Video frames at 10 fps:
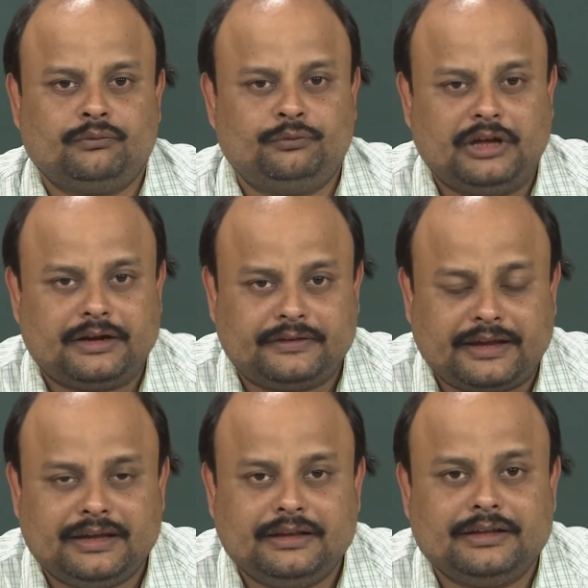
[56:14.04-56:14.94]
we are
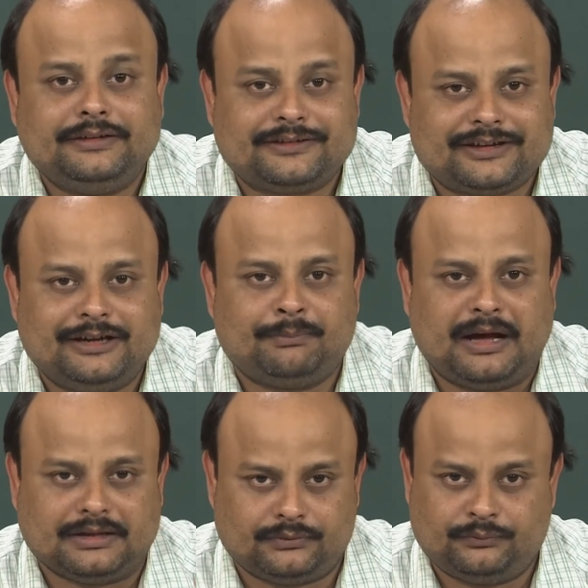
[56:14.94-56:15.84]
taking the straight
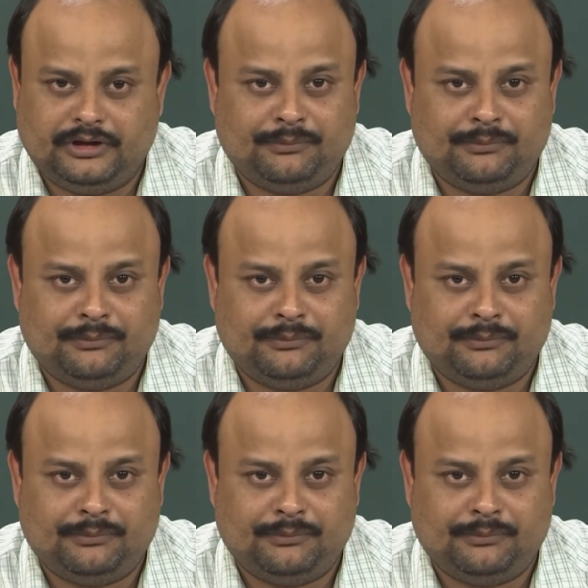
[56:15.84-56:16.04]
path, we